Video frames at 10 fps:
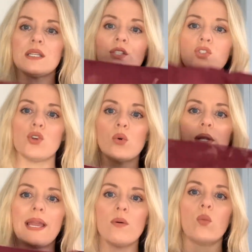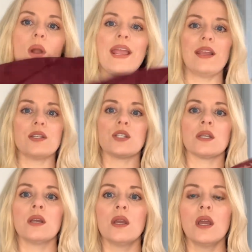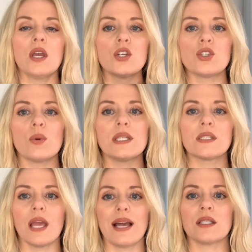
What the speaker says: it's so lightweight, so it has